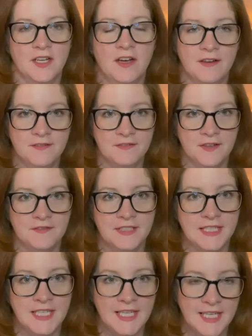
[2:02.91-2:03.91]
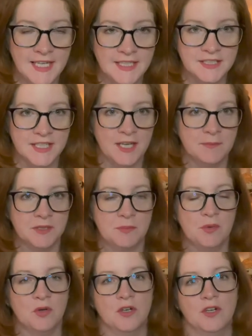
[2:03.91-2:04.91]
of 15 to help
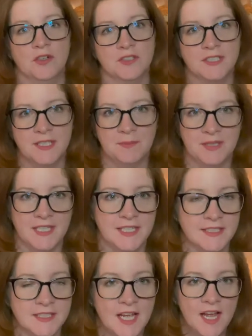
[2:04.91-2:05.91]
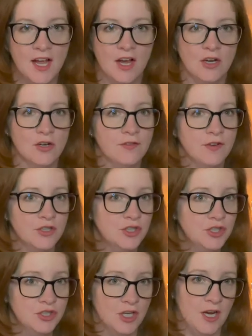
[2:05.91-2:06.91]
support her siblings, and her
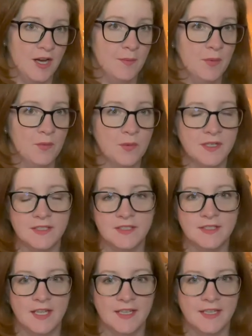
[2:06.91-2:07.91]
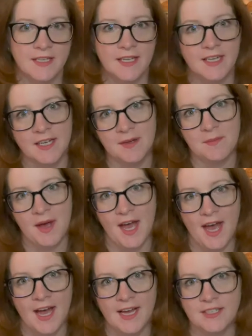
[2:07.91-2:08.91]
first job was selling gingham
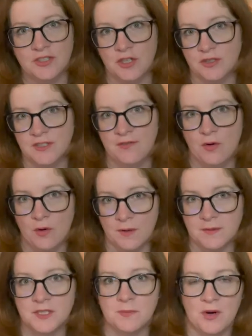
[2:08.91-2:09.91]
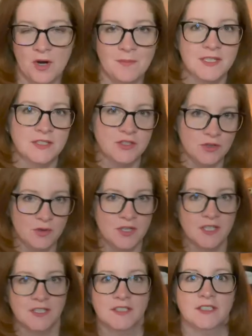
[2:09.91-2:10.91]
at Joseph Horn's department
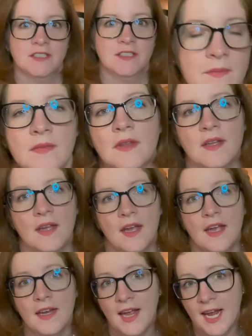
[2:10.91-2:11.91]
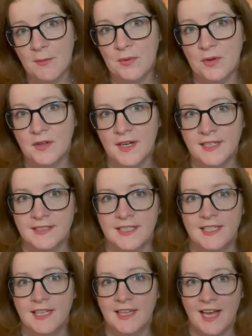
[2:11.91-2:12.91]
store. In April of
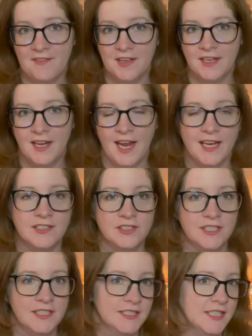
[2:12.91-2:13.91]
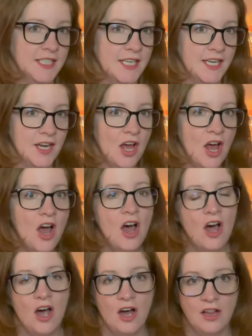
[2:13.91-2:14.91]
1911, age 16,
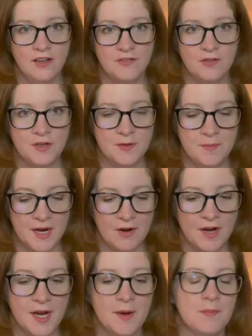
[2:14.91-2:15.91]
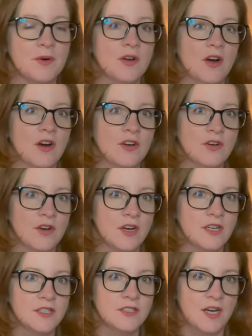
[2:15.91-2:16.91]
Olive would marry Bernard
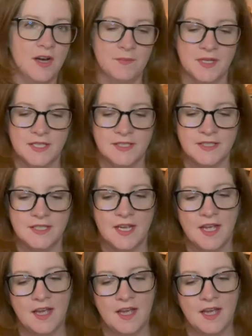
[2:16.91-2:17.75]
Krug Thomas,